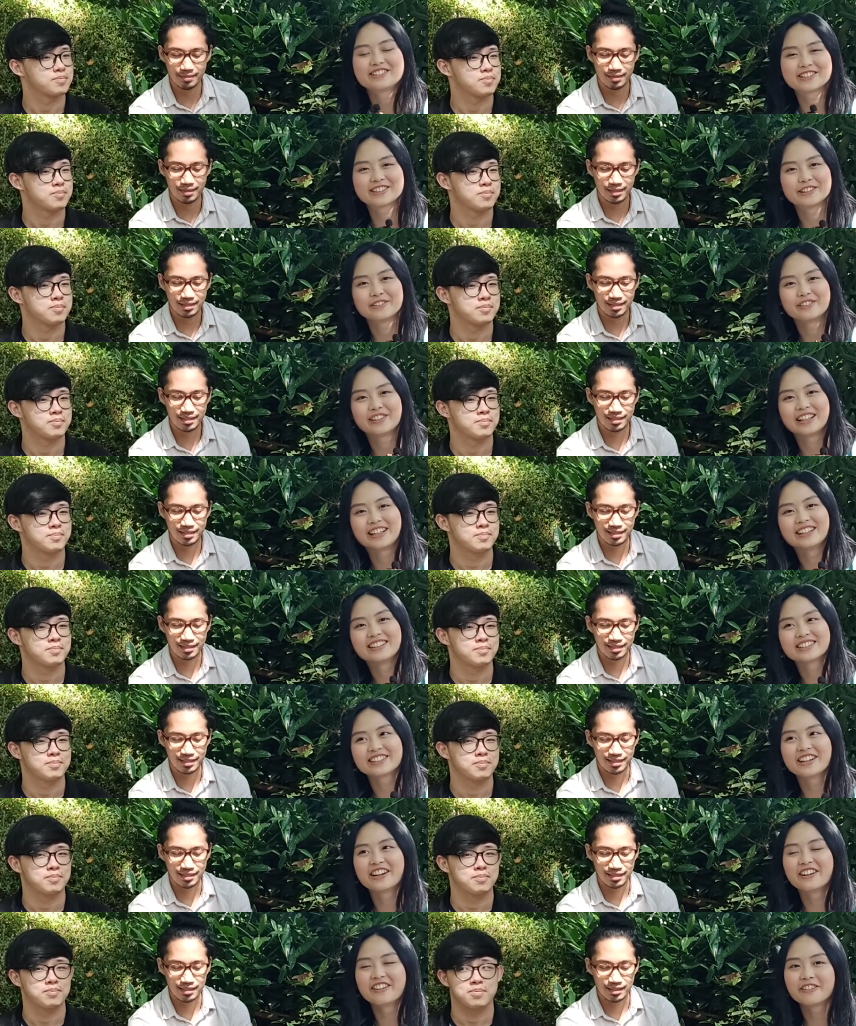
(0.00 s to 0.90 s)
Speaker 1: Germany.
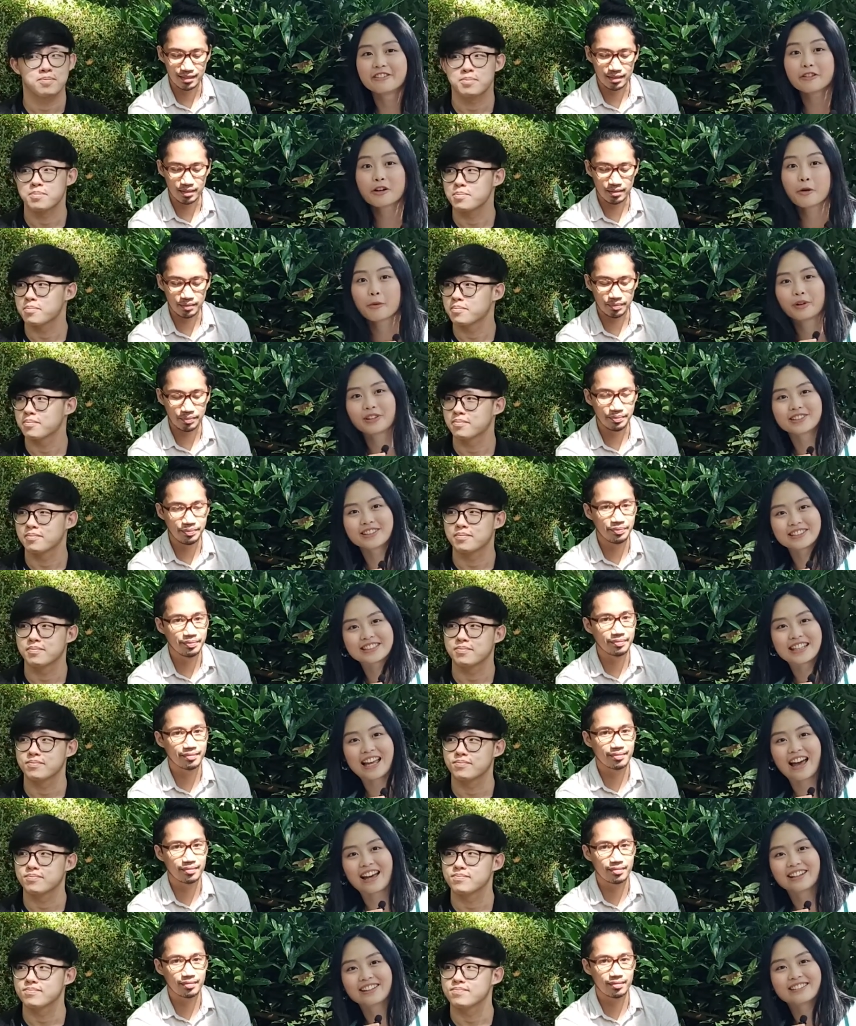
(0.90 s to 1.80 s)
So we'll just
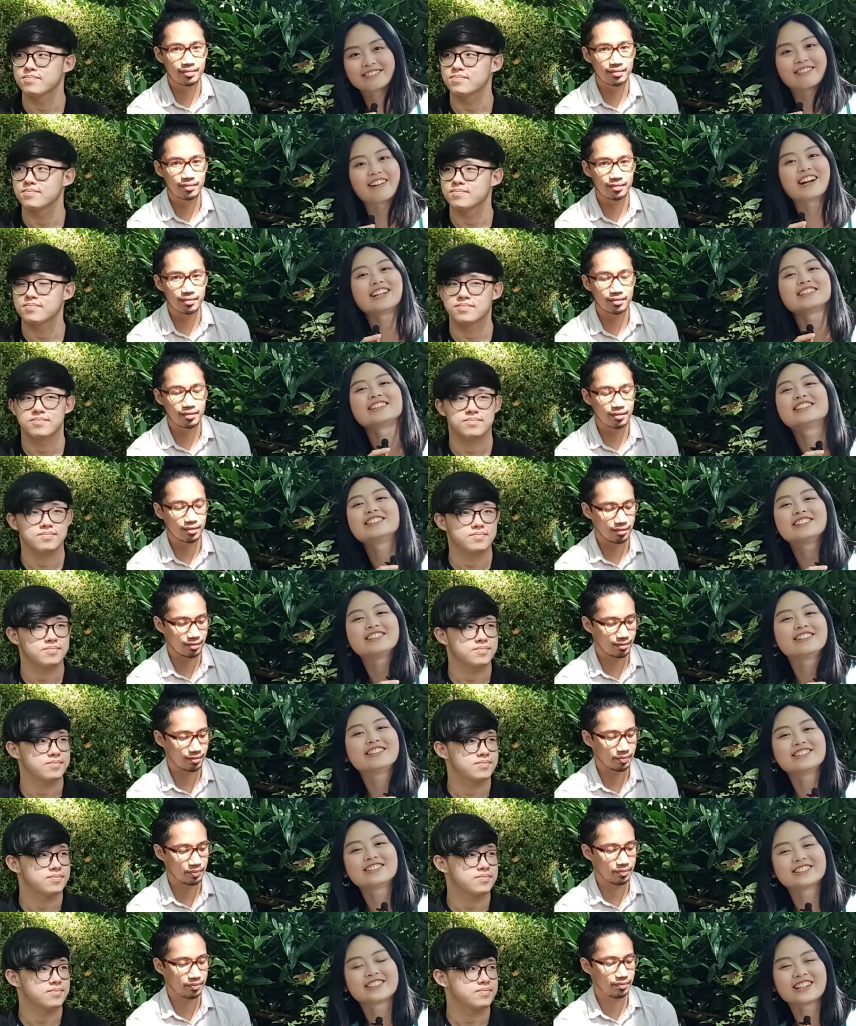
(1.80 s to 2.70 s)
head right into the
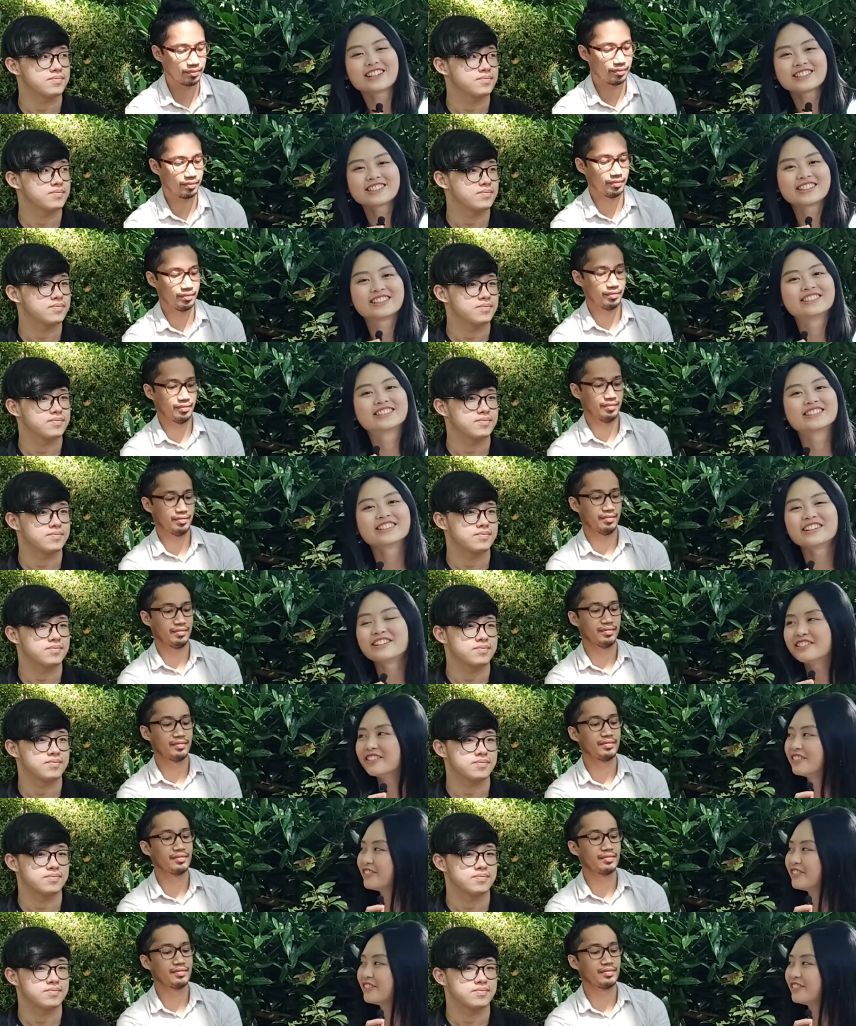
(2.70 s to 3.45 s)
introduction. So,